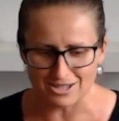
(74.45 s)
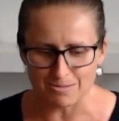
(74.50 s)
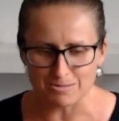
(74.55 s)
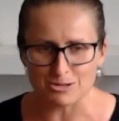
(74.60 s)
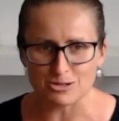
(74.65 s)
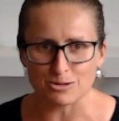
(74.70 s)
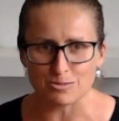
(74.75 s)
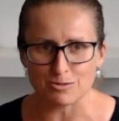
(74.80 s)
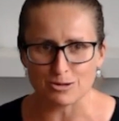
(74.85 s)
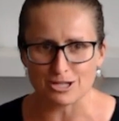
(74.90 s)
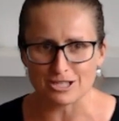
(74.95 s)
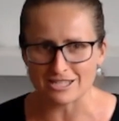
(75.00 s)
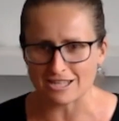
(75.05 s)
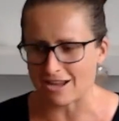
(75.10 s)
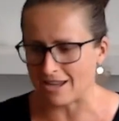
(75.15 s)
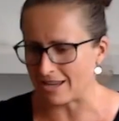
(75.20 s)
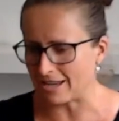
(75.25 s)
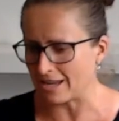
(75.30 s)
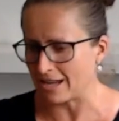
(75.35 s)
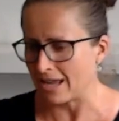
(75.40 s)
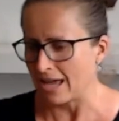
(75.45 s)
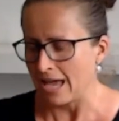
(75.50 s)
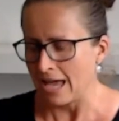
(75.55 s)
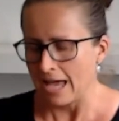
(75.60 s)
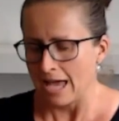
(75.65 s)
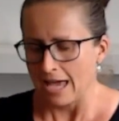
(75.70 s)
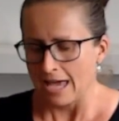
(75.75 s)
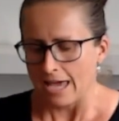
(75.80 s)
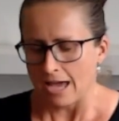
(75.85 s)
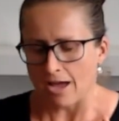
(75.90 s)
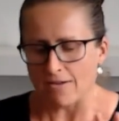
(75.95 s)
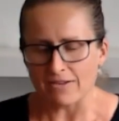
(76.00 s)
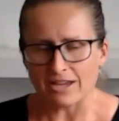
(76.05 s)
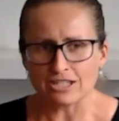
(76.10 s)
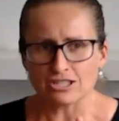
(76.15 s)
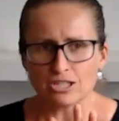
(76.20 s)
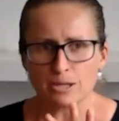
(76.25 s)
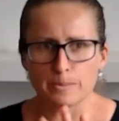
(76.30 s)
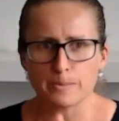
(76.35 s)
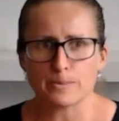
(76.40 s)
I'm super excited. I've
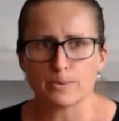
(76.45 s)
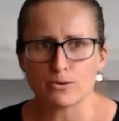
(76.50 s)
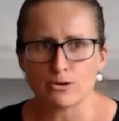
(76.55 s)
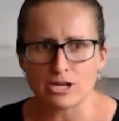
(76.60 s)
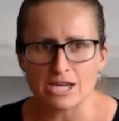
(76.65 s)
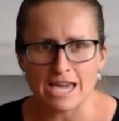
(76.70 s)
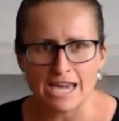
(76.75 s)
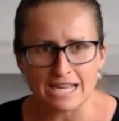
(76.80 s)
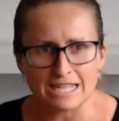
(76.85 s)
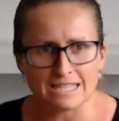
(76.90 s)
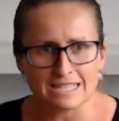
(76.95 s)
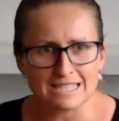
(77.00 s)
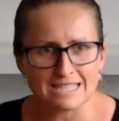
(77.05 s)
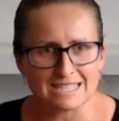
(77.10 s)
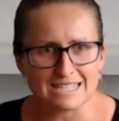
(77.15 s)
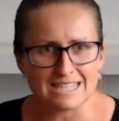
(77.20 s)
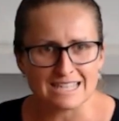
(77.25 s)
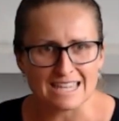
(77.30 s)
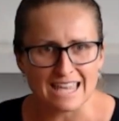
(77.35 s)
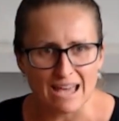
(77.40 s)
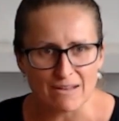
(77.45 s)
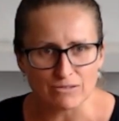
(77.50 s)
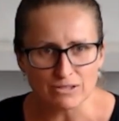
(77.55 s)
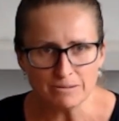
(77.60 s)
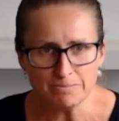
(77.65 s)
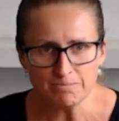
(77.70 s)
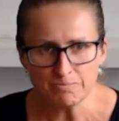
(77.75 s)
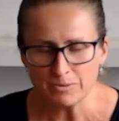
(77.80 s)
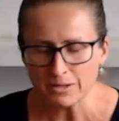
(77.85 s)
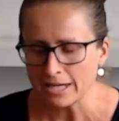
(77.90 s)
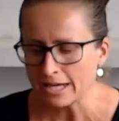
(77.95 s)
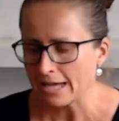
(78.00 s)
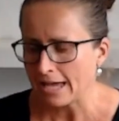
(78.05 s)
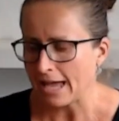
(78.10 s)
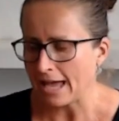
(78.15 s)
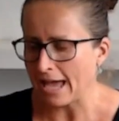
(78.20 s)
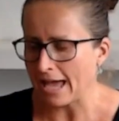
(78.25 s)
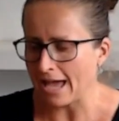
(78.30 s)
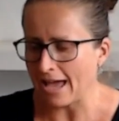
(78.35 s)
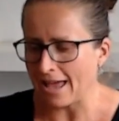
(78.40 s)
actually preheated this in the oven.
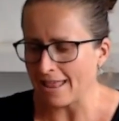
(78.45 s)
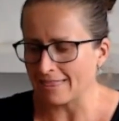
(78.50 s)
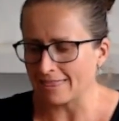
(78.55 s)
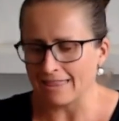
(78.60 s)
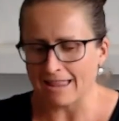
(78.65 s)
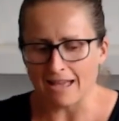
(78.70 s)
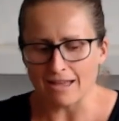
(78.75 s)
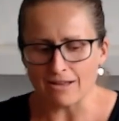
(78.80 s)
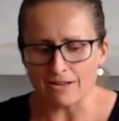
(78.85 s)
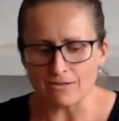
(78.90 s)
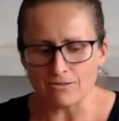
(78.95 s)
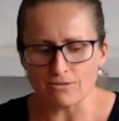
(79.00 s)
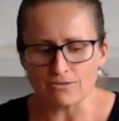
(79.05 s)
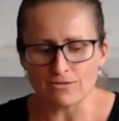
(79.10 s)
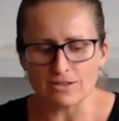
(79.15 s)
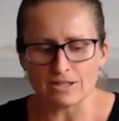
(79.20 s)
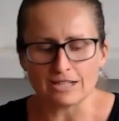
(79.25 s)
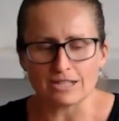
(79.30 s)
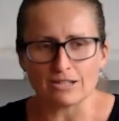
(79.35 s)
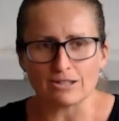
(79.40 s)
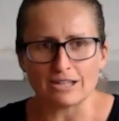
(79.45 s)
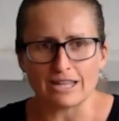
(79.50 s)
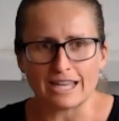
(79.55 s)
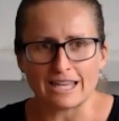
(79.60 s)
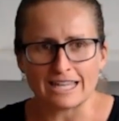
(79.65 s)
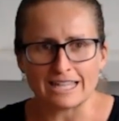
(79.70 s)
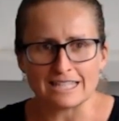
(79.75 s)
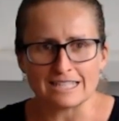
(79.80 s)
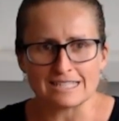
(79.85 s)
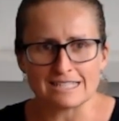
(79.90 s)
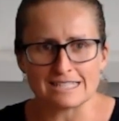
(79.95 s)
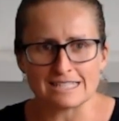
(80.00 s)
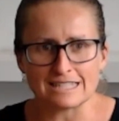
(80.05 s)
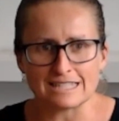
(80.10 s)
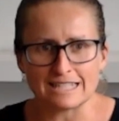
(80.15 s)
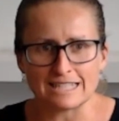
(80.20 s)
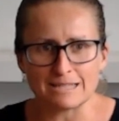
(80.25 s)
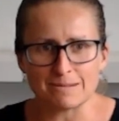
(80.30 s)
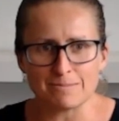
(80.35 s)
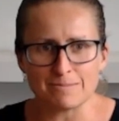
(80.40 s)
I love the little
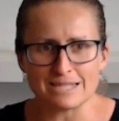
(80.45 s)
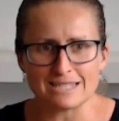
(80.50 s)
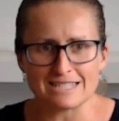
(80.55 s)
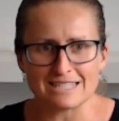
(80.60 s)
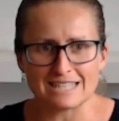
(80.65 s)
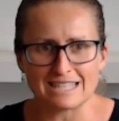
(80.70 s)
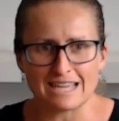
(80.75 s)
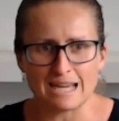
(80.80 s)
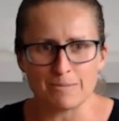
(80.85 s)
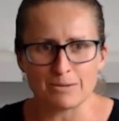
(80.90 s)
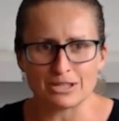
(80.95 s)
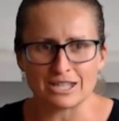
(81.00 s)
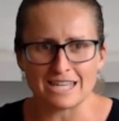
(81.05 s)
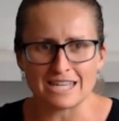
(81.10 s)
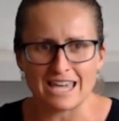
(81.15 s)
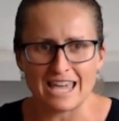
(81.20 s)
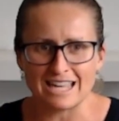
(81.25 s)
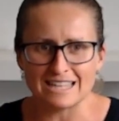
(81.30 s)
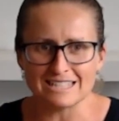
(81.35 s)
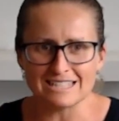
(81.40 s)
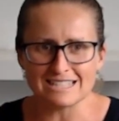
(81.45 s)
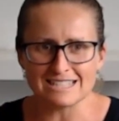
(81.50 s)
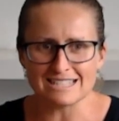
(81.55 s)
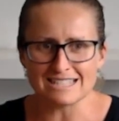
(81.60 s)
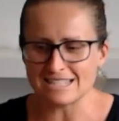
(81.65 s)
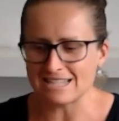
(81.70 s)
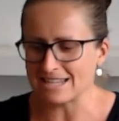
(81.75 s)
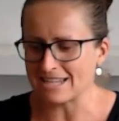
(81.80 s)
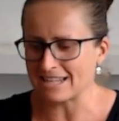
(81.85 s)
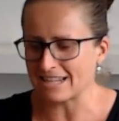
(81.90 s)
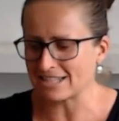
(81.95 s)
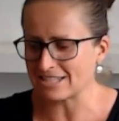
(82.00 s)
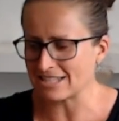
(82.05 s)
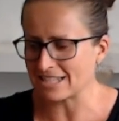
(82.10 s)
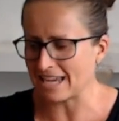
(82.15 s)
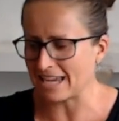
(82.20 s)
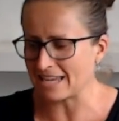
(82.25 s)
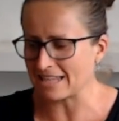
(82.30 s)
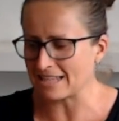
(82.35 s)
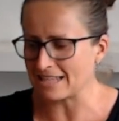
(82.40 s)
silicon bits that come on the ends, so you can actually
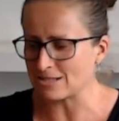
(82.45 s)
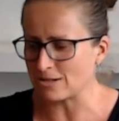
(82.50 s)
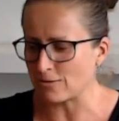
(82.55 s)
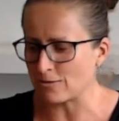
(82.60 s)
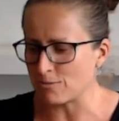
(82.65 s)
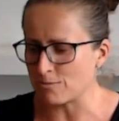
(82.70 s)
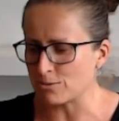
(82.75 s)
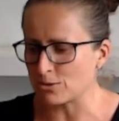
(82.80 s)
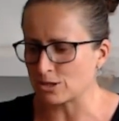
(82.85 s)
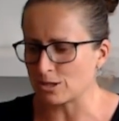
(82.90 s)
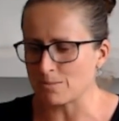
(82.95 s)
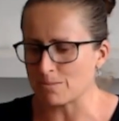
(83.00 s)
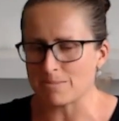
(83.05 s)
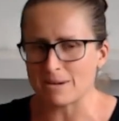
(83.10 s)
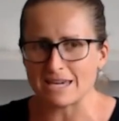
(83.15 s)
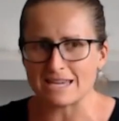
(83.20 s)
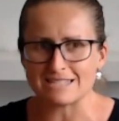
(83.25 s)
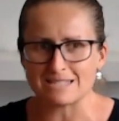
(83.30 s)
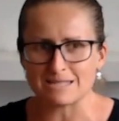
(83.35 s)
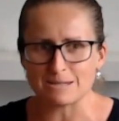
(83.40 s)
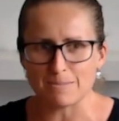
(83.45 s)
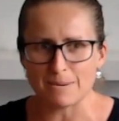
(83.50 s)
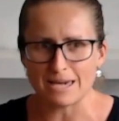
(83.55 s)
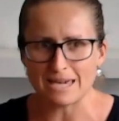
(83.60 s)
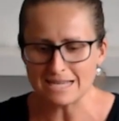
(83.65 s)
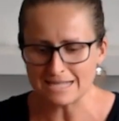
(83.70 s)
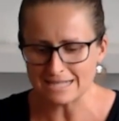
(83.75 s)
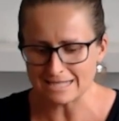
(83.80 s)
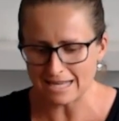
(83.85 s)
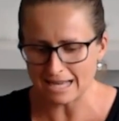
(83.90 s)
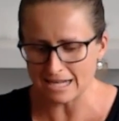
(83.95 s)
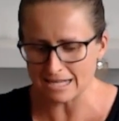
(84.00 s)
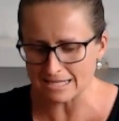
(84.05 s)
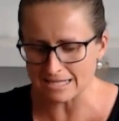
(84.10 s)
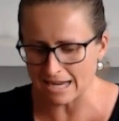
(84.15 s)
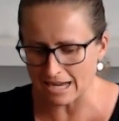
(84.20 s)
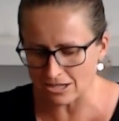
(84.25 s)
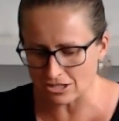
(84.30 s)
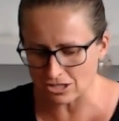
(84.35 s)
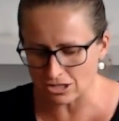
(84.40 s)
take these off and put them piece to piece, and it's
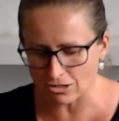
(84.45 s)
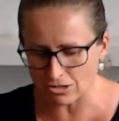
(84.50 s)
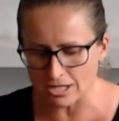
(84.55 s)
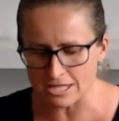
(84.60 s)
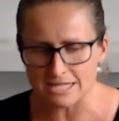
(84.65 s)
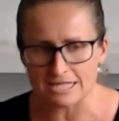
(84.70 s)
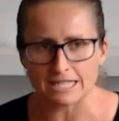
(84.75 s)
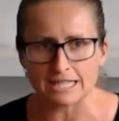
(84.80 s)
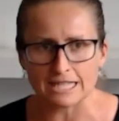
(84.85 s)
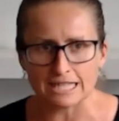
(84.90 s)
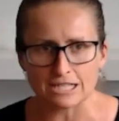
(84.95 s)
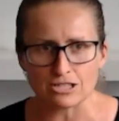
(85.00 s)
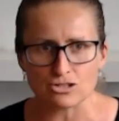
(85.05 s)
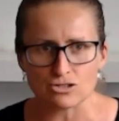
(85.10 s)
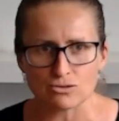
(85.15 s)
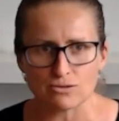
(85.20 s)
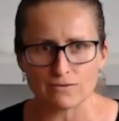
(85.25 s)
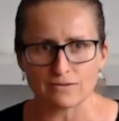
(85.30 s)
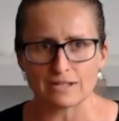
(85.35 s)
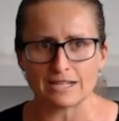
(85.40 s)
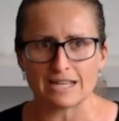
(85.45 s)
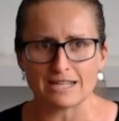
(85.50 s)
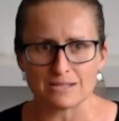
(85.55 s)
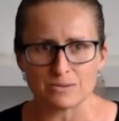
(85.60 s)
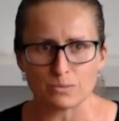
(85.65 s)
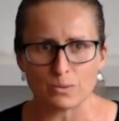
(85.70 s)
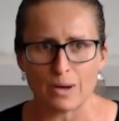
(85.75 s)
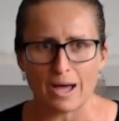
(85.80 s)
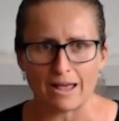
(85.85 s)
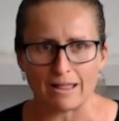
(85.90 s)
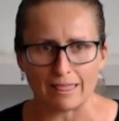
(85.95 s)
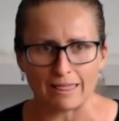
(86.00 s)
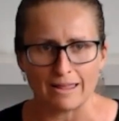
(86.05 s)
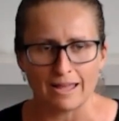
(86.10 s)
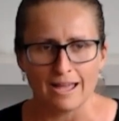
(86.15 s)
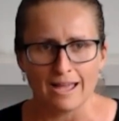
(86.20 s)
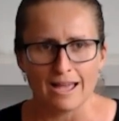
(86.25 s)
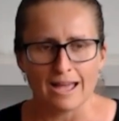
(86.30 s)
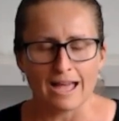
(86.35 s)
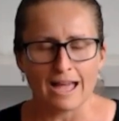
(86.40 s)
actually on a silicon trivet as well.
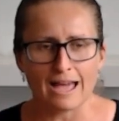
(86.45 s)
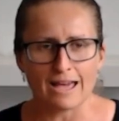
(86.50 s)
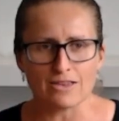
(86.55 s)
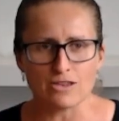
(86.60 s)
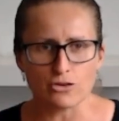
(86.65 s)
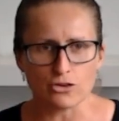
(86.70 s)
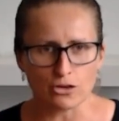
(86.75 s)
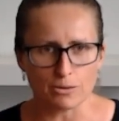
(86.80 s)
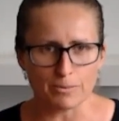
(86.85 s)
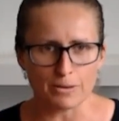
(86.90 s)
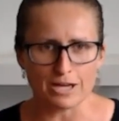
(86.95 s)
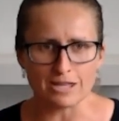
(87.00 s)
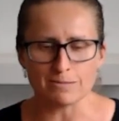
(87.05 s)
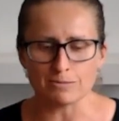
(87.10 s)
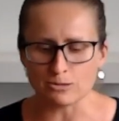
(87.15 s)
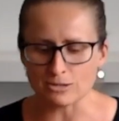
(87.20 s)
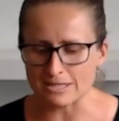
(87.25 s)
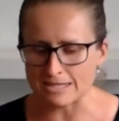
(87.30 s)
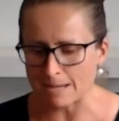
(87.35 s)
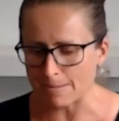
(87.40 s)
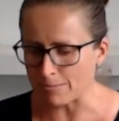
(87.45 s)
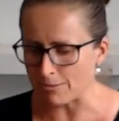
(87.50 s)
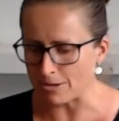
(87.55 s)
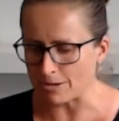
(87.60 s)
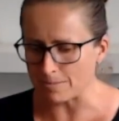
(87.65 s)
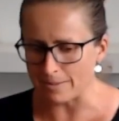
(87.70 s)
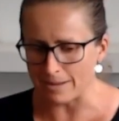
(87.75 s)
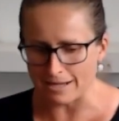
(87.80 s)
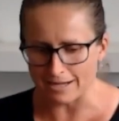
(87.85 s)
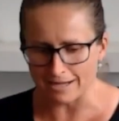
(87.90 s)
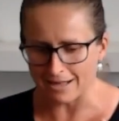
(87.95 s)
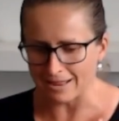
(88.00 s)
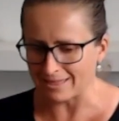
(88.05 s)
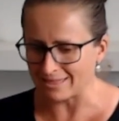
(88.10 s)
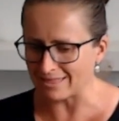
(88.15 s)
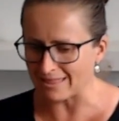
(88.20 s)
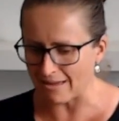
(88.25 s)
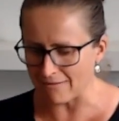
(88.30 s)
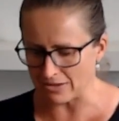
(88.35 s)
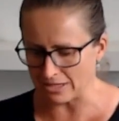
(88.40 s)
You go buy them all separate, but
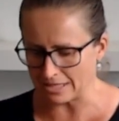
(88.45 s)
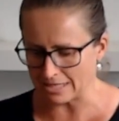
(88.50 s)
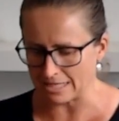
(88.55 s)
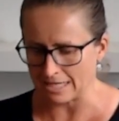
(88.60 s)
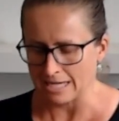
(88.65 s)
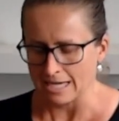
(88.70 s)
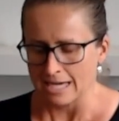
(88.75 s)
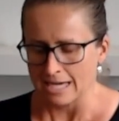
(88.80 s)
love it.